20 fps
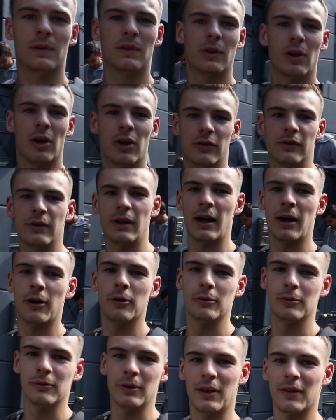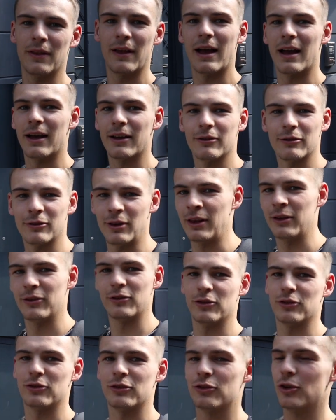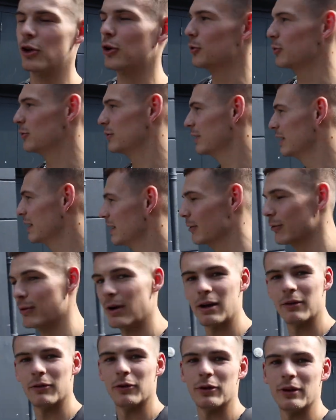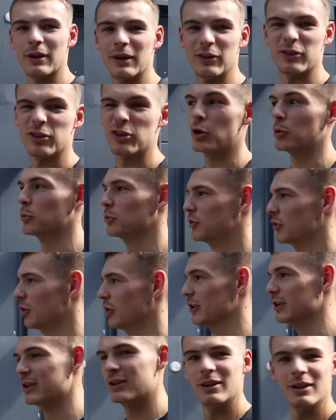Turns out that is just totally irrelevant. It's an old sign.